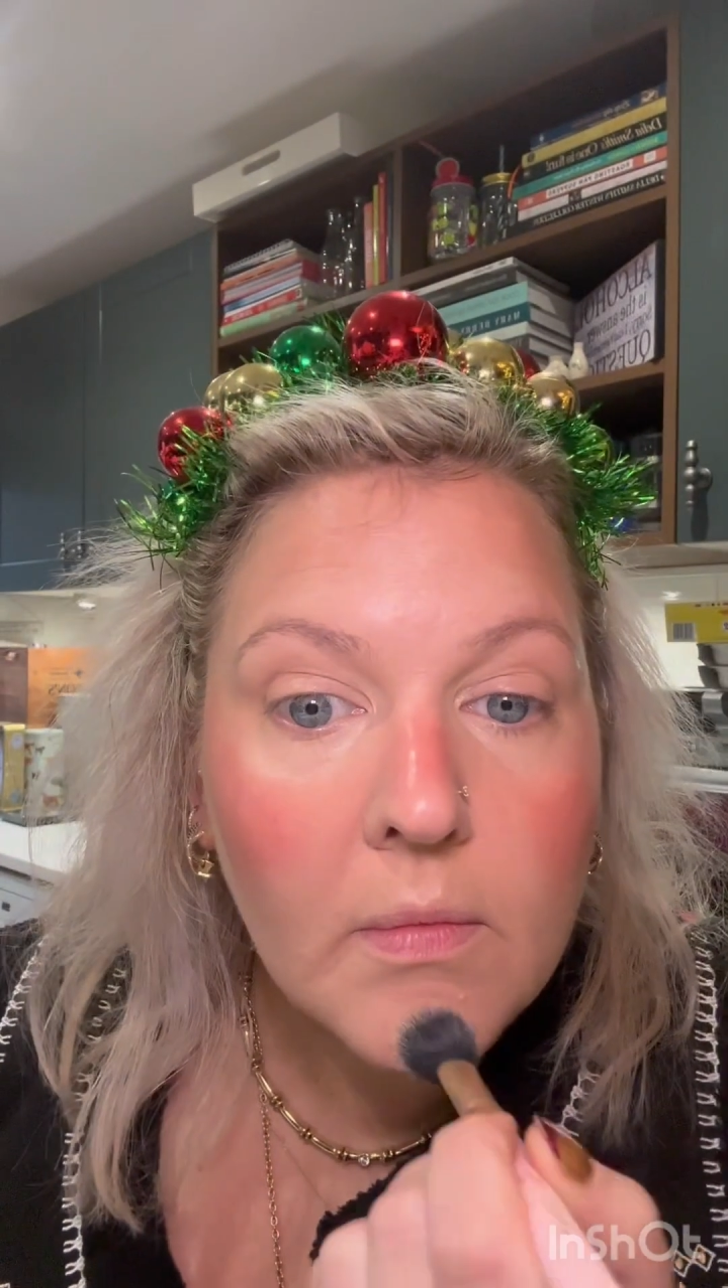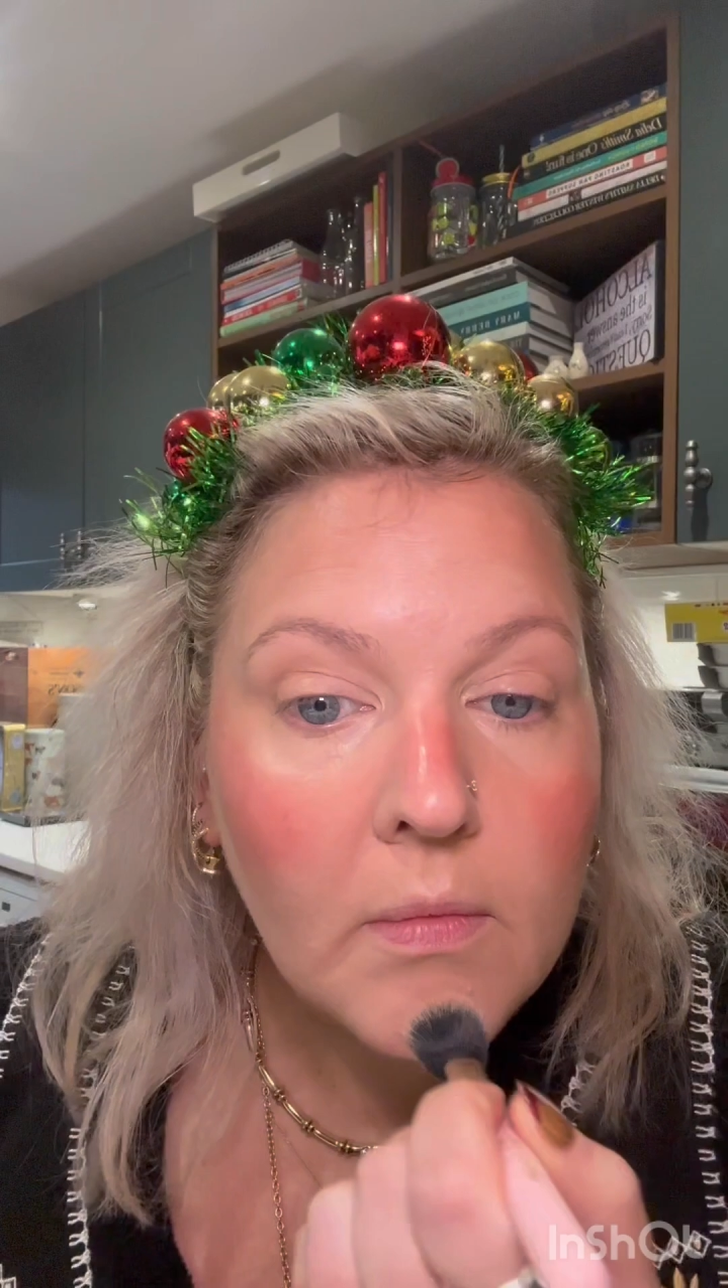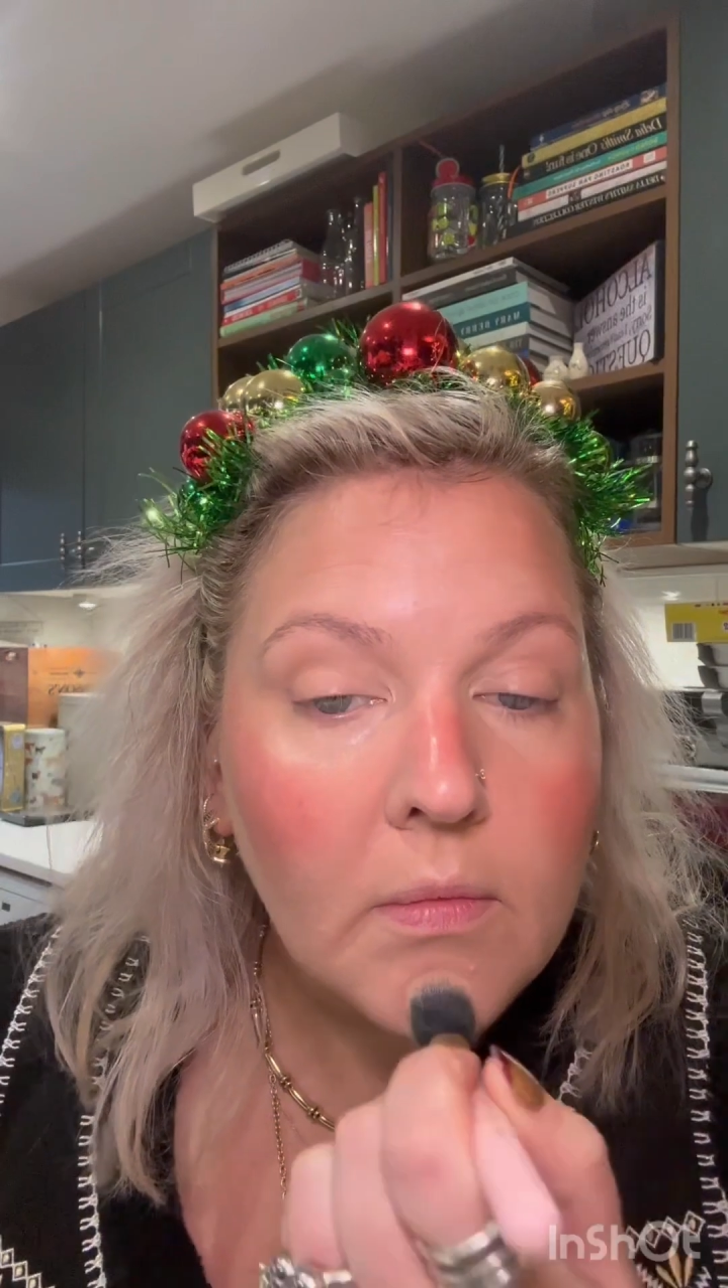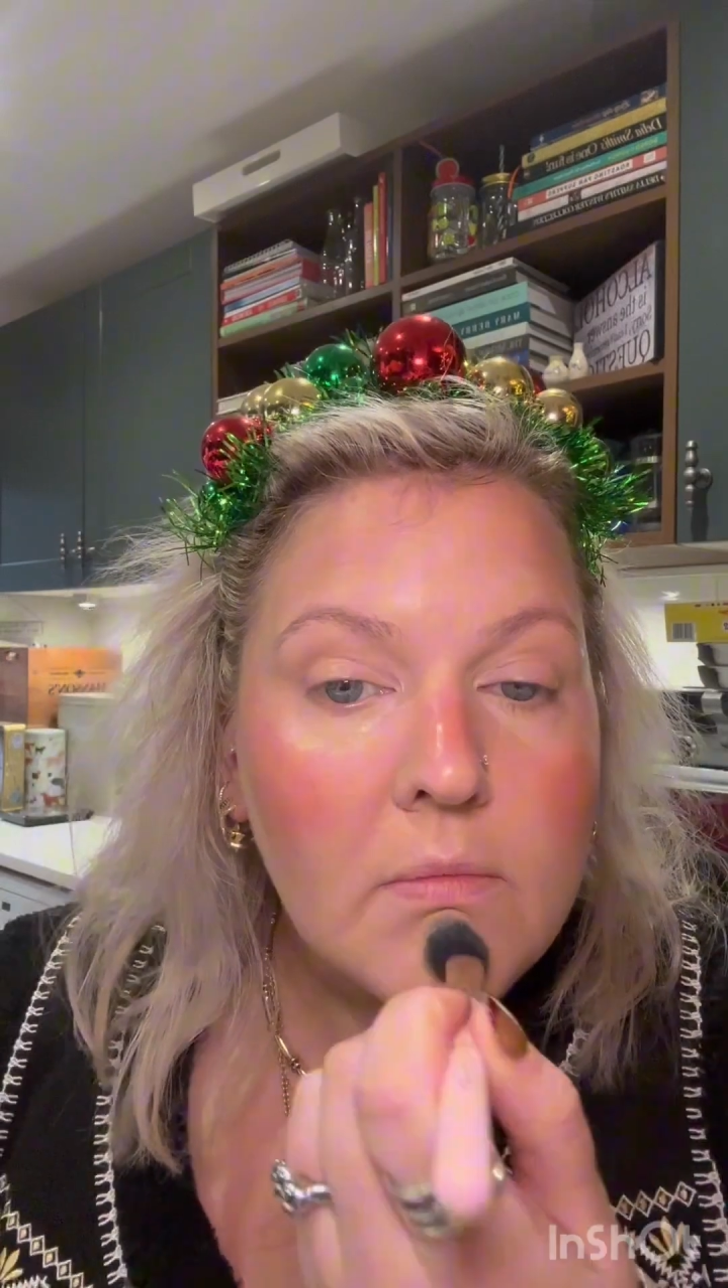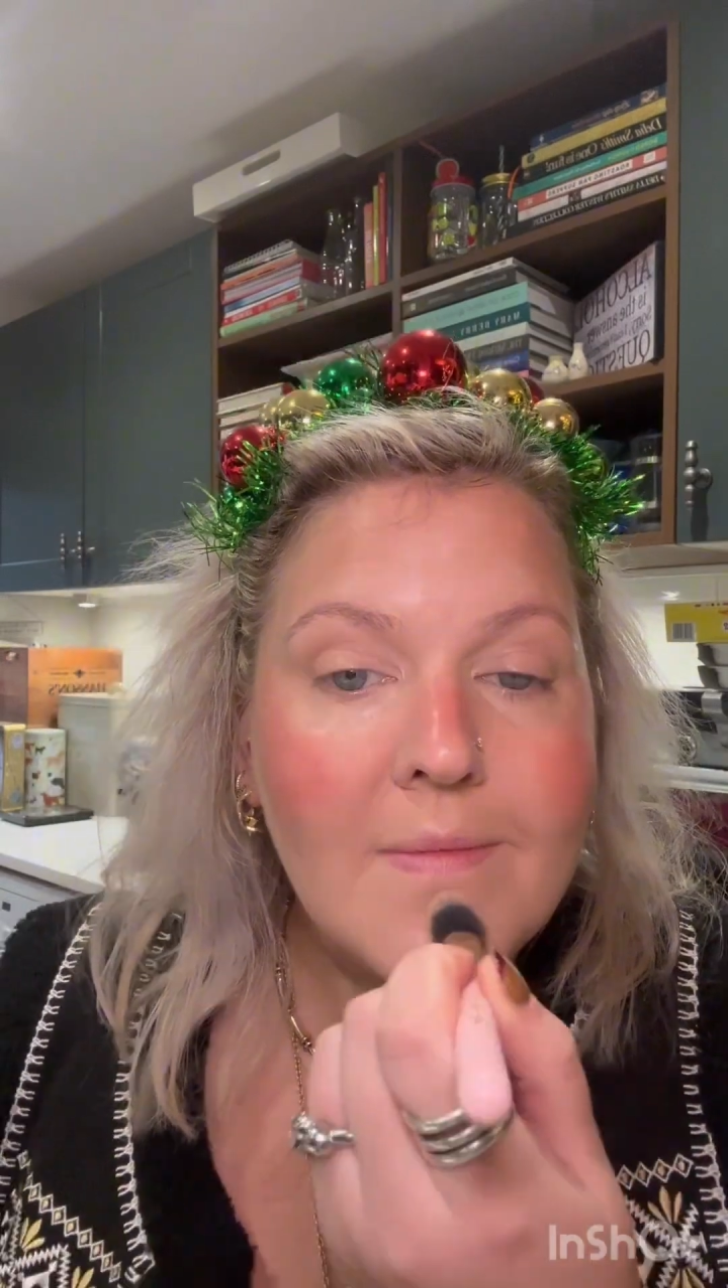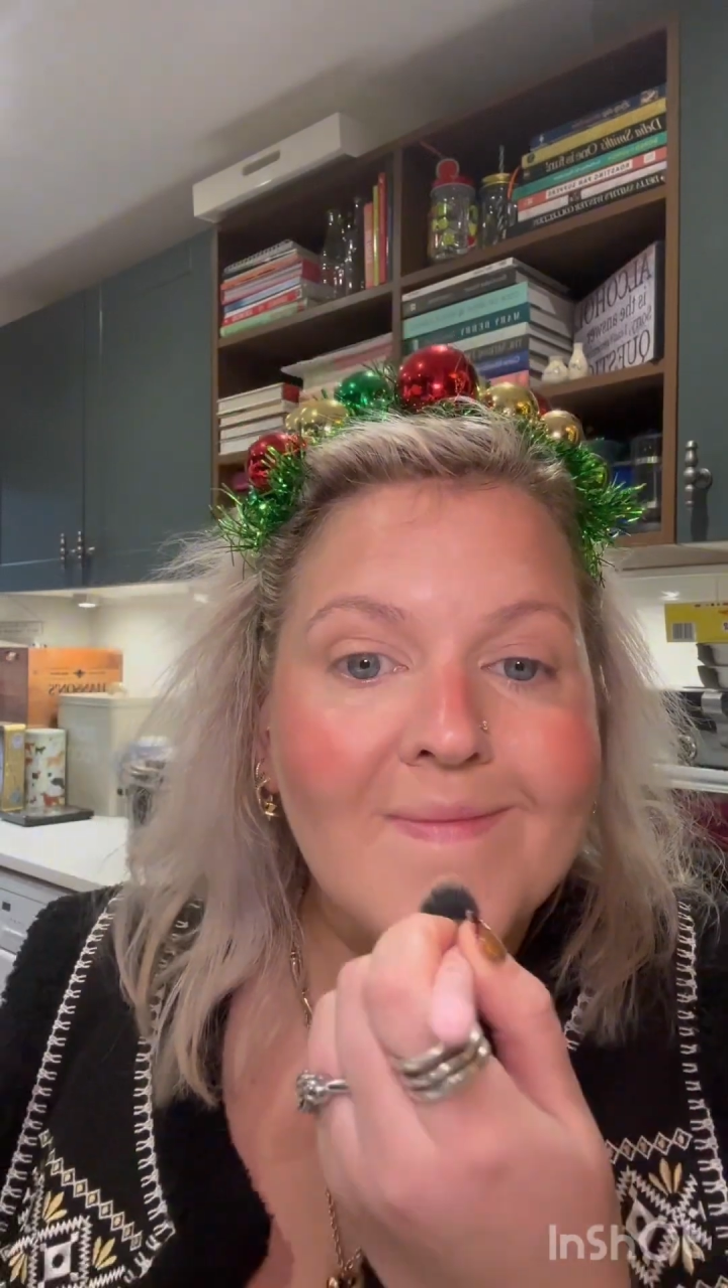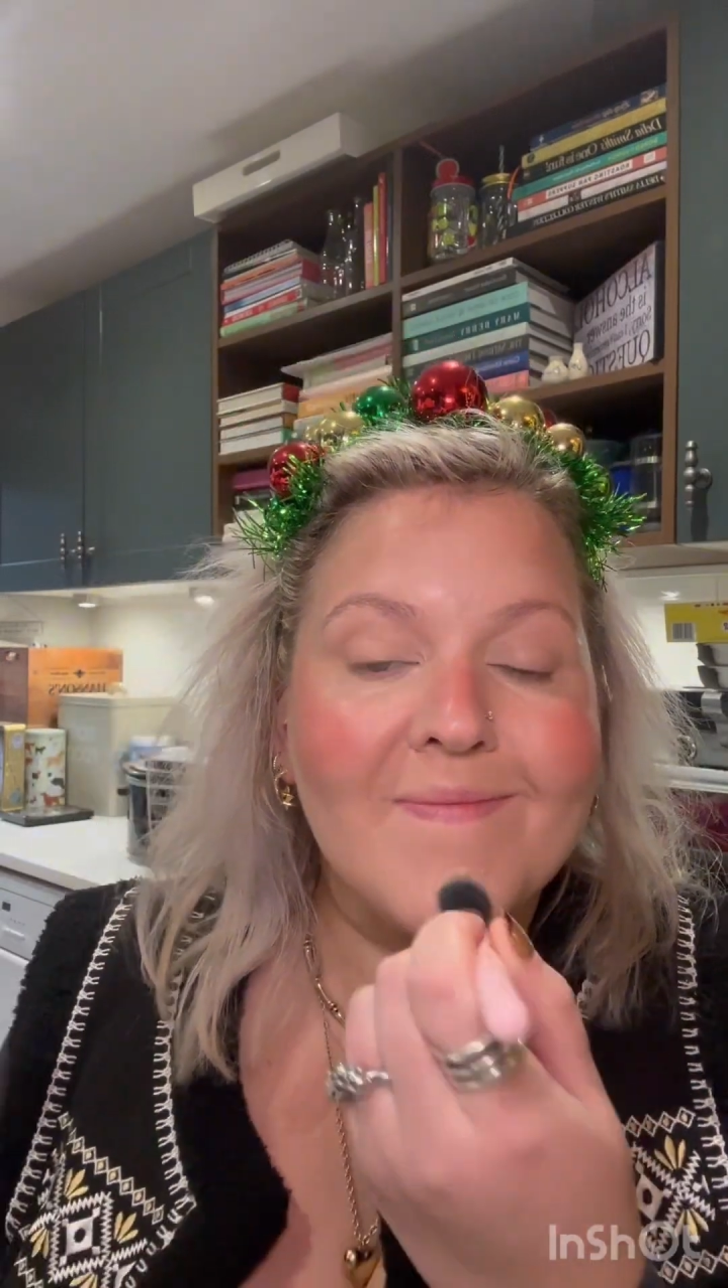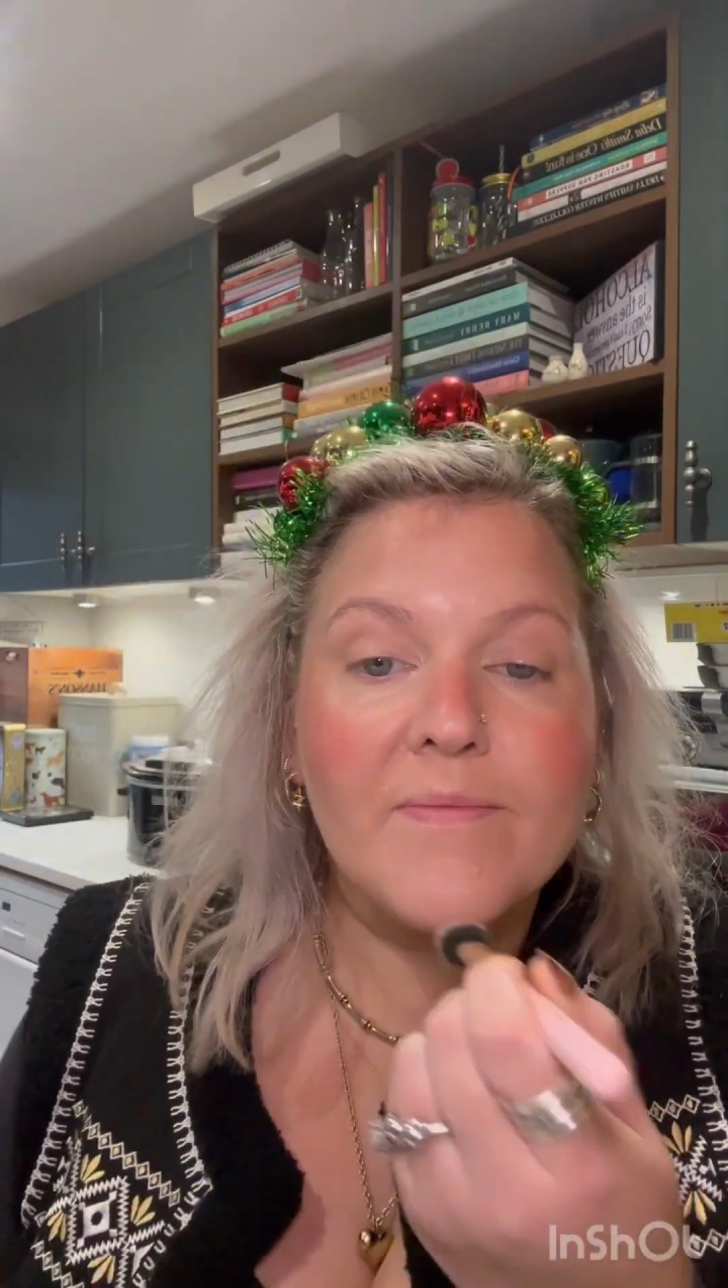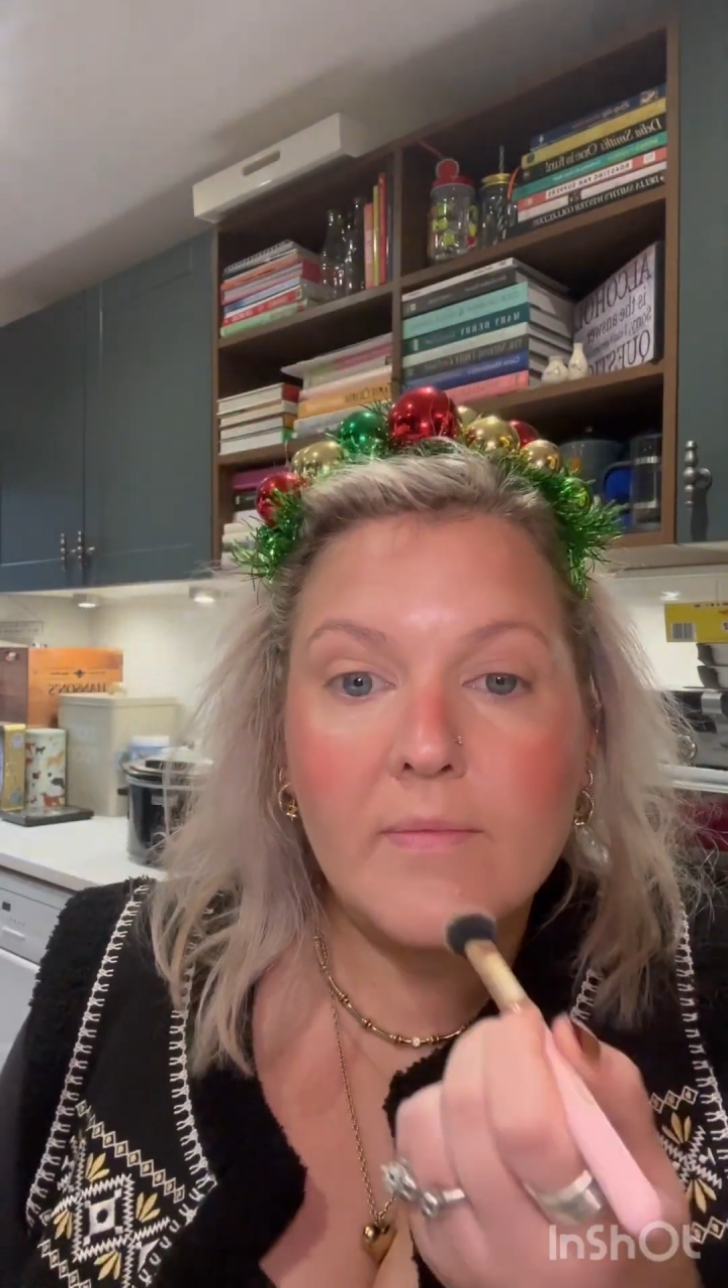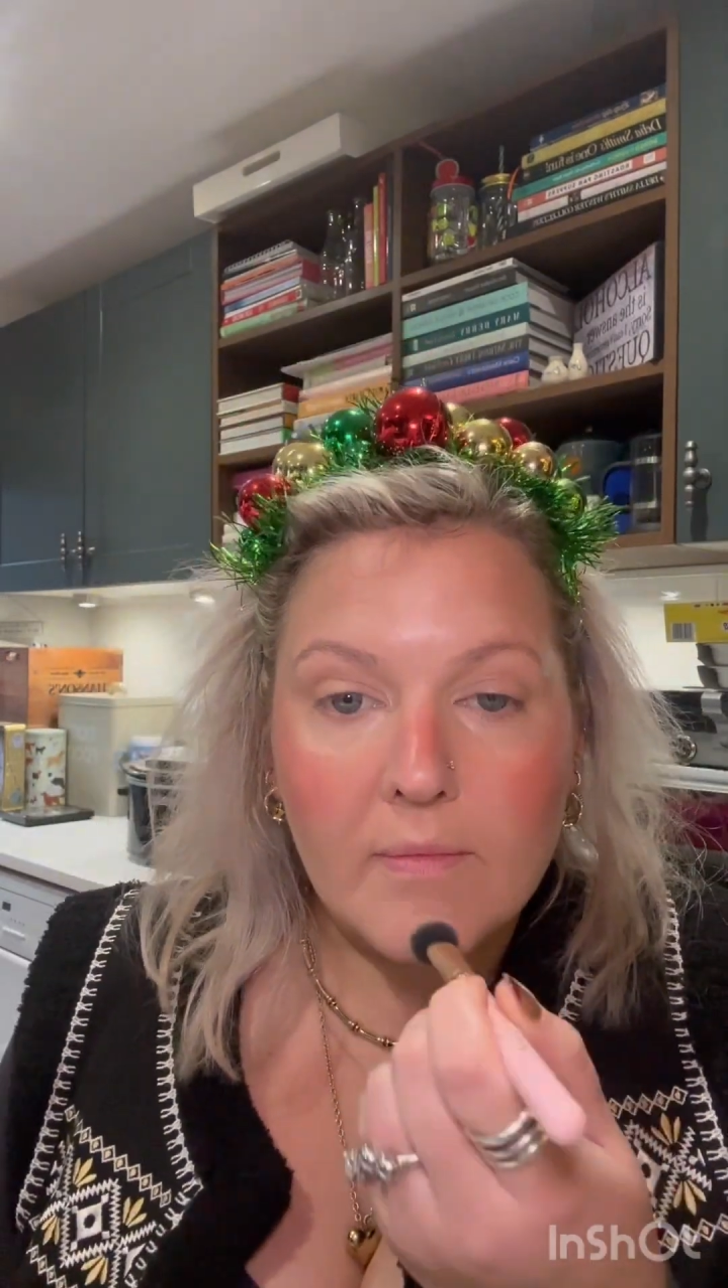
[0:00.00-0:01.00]
it looks
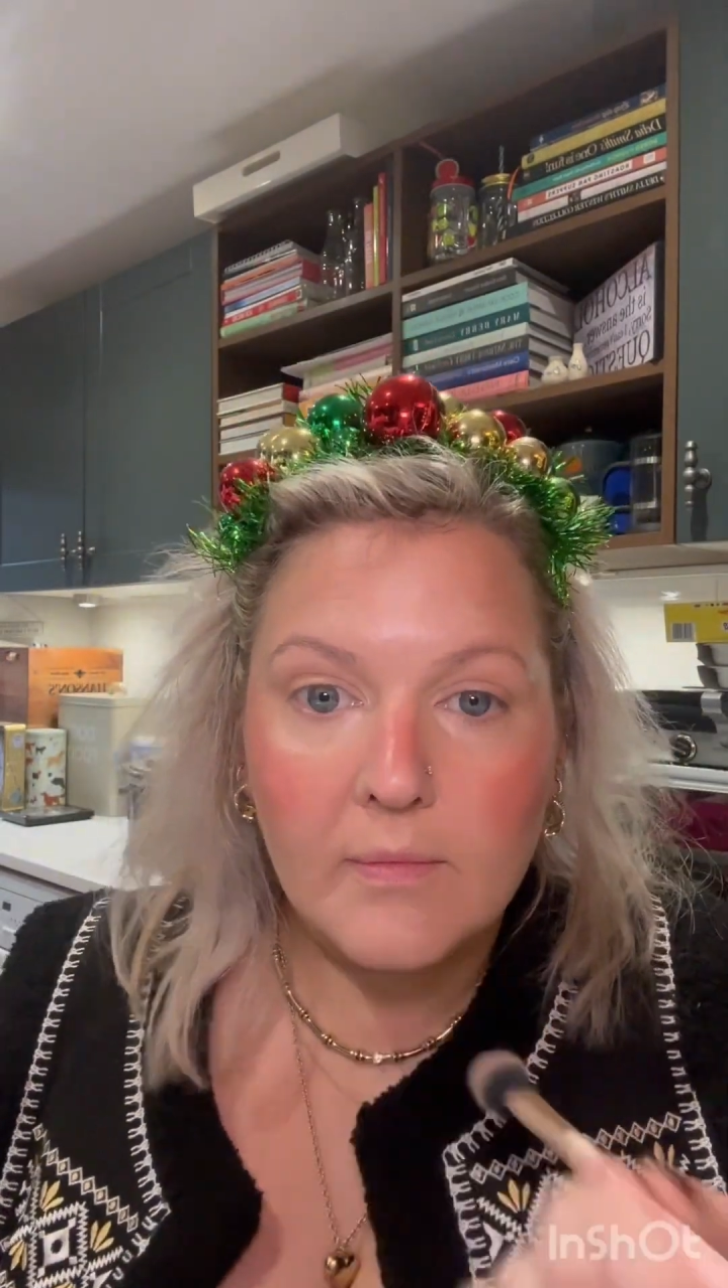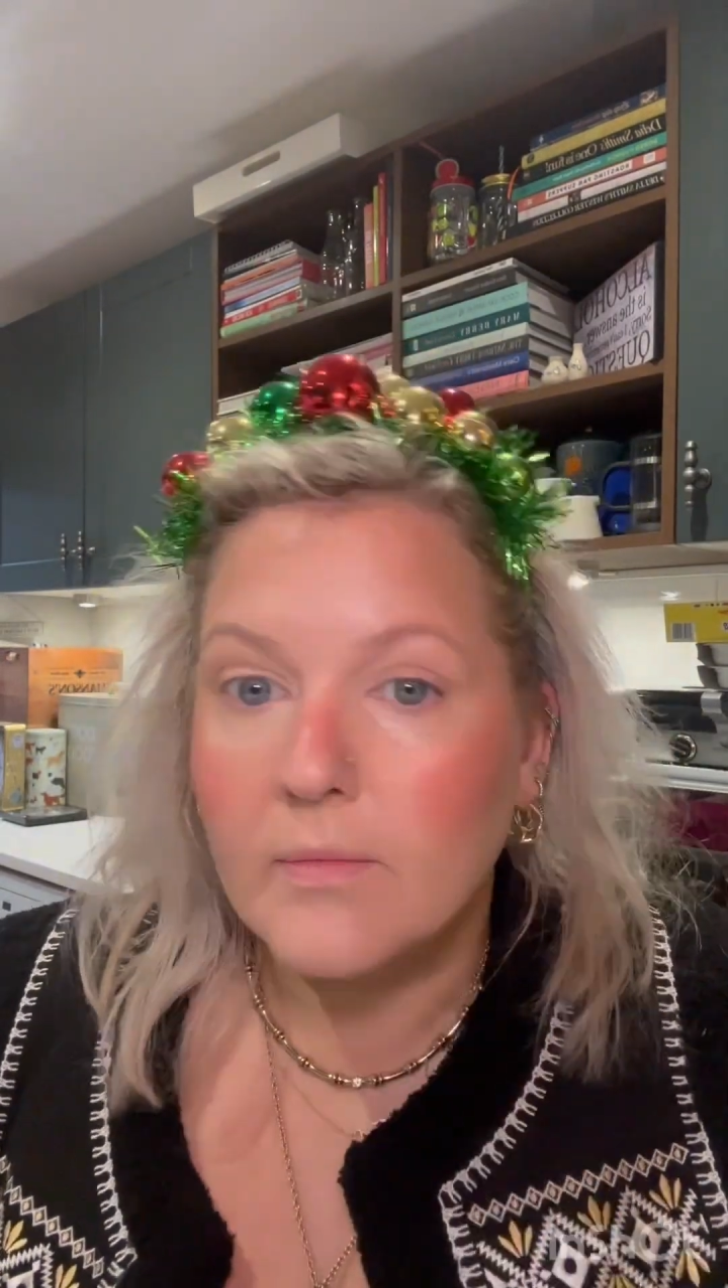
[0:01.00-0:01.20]
nice.